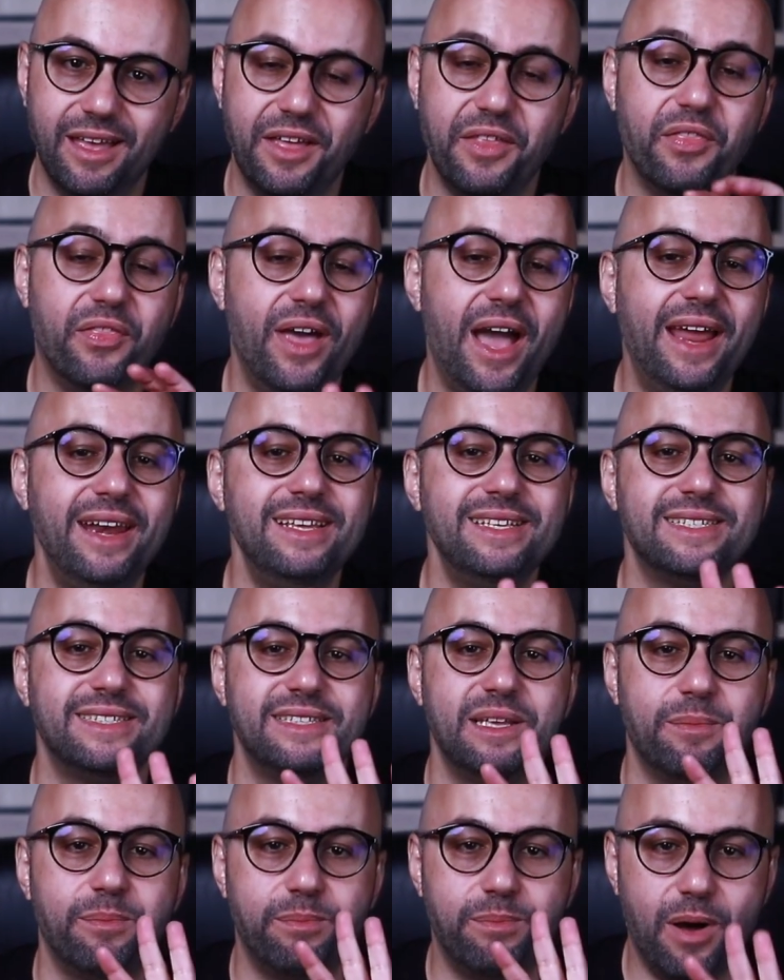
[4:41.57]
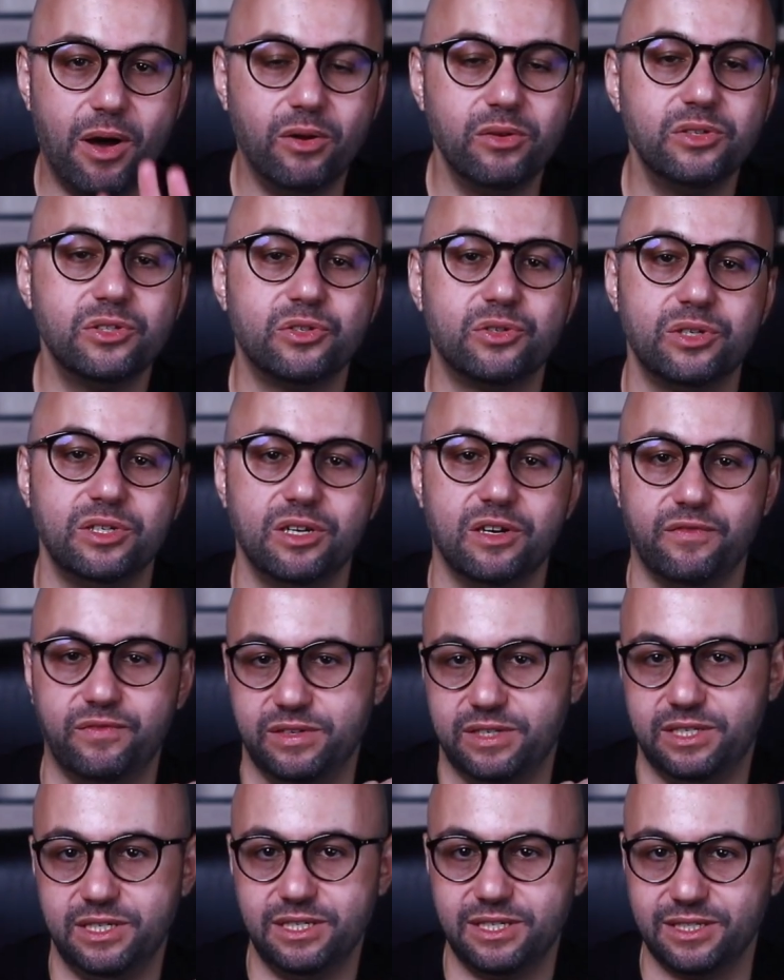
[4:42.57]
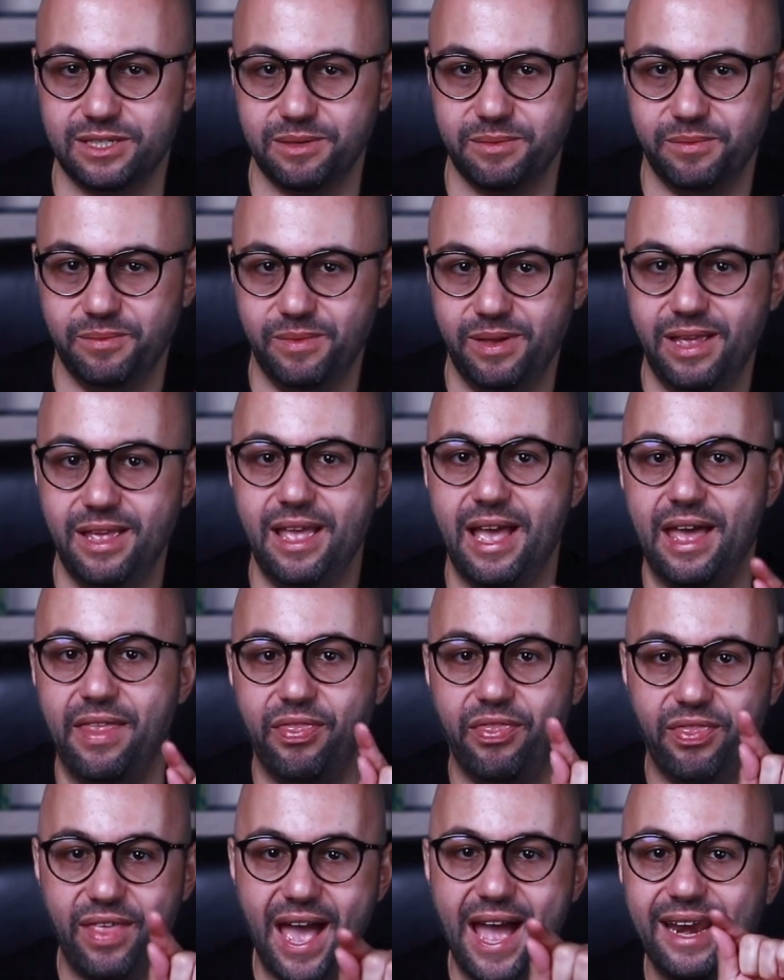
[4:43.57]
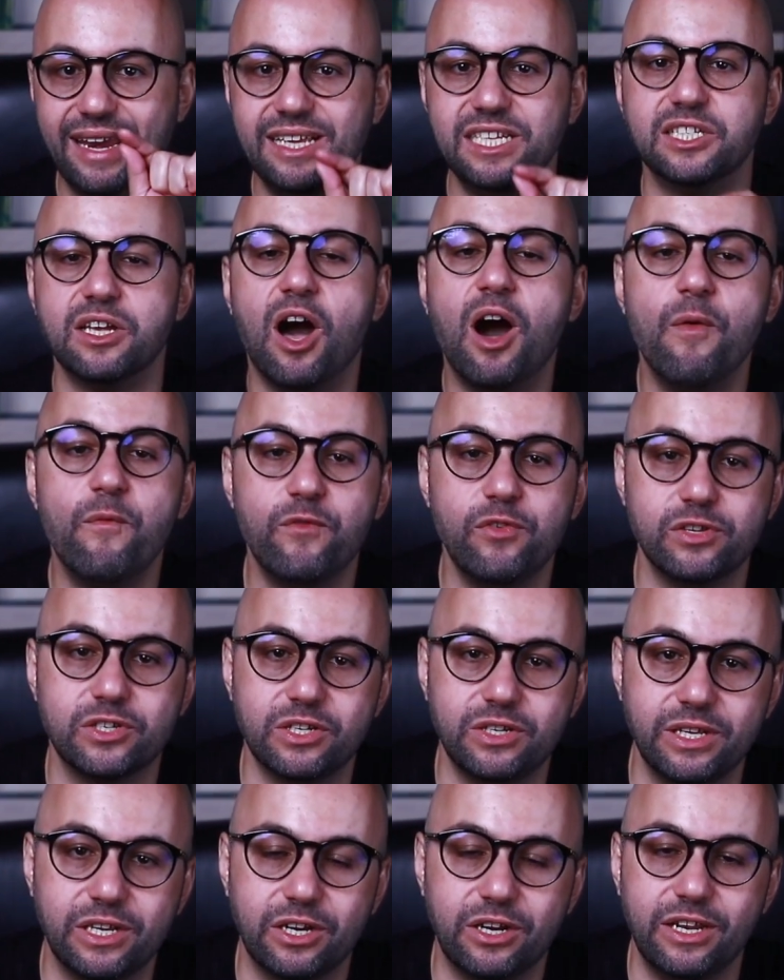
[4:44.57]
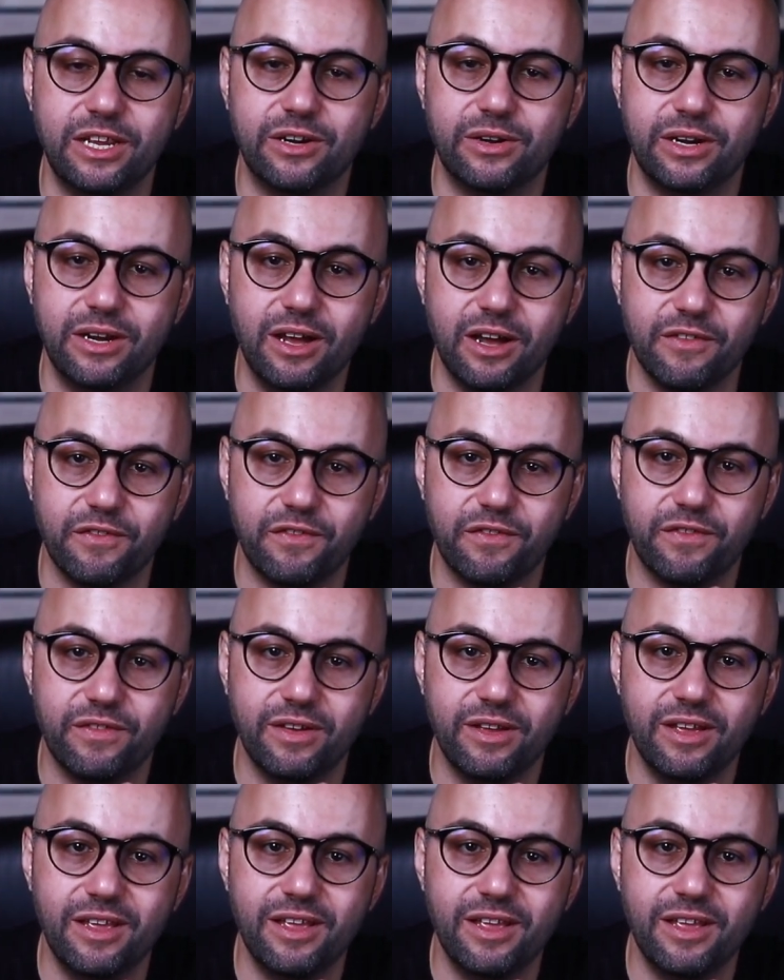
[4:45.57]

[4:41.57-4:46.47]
That is the boundary of the system, and that is obviously clear enough.